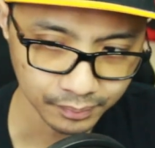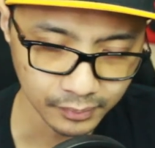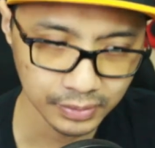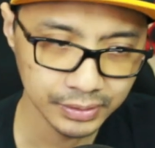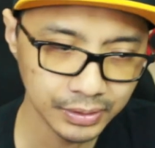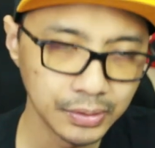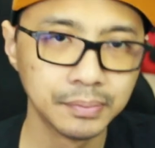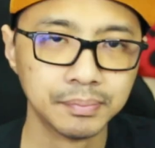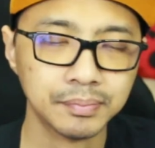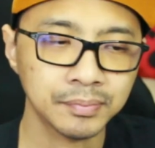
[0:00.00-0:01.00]
So
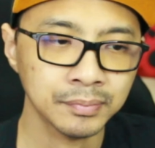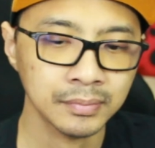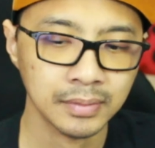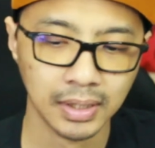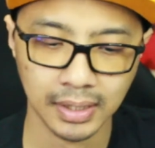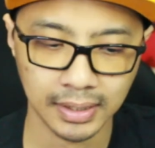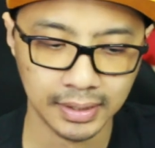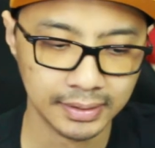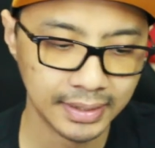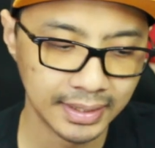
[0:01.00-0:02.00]

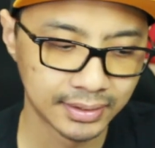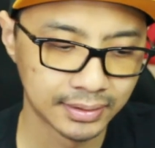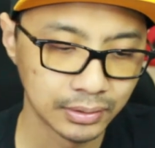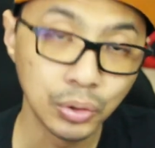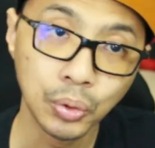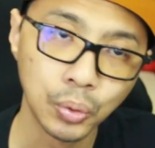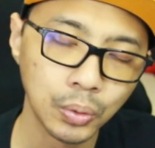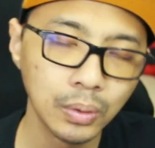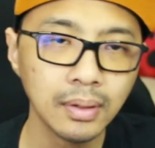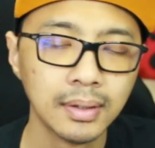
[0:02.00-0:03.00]
uh, that's
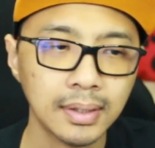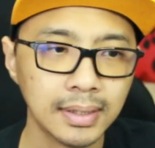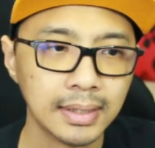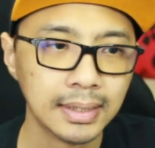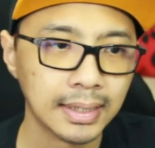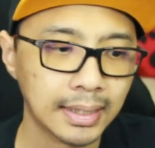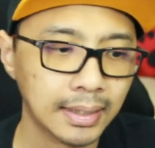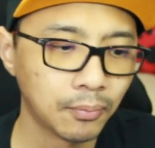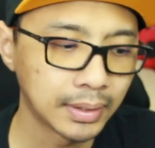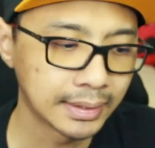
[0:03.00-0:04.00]
cool. Uh,
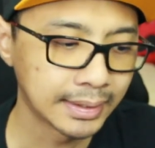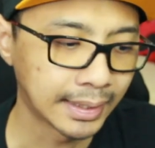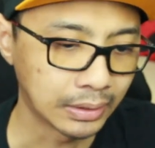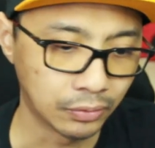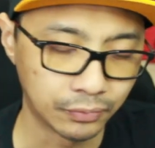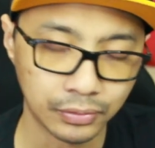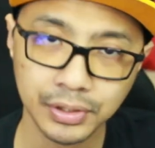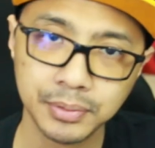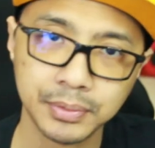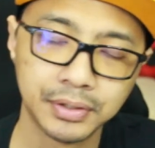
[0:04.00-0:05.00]
what did I got for
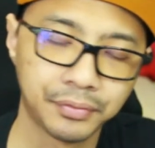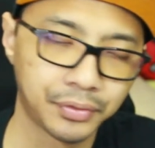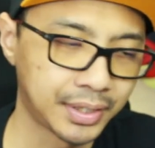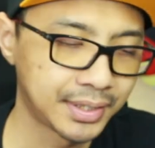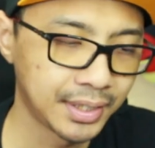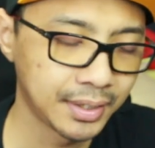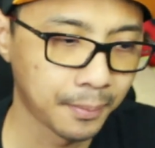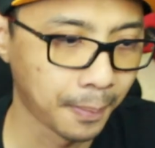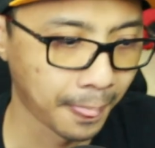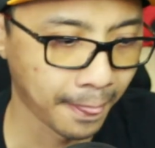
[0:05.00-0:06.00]
Christmas, if you're asking?
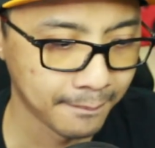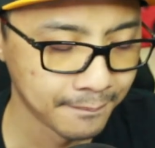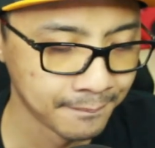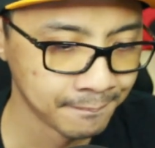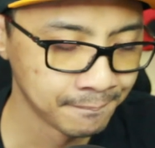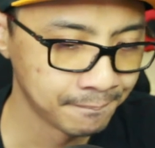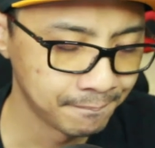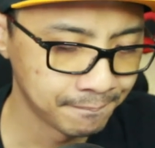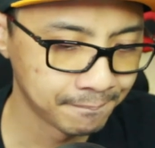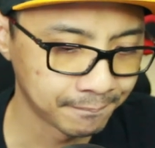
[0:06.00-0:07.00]

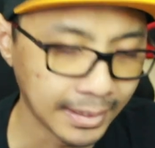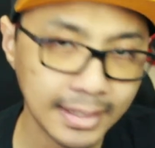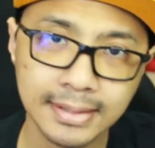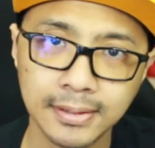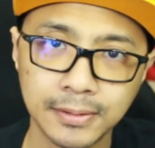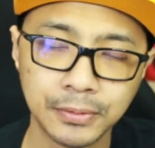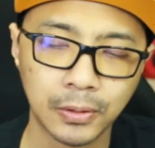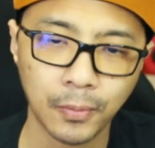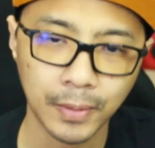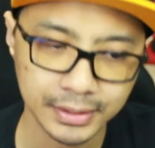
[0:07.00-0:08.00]
Hmm, that is a good
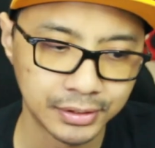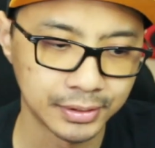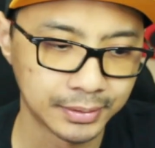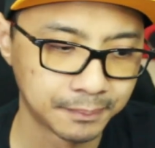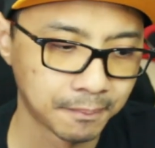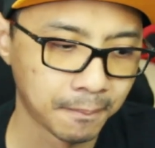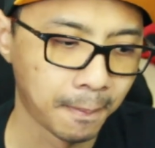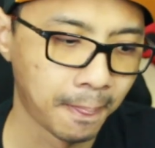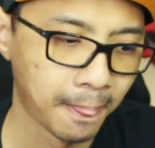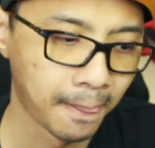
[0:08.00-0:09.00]
question.
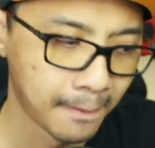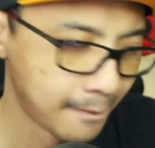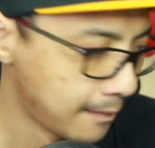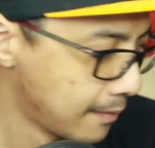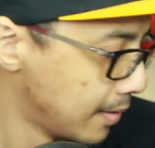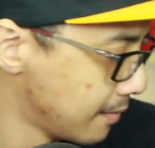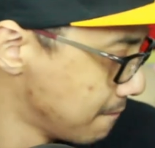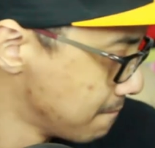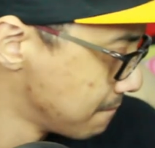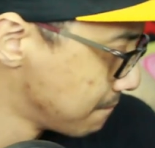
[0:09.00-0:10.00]

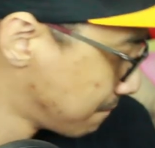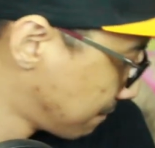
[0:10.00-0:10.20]
Um,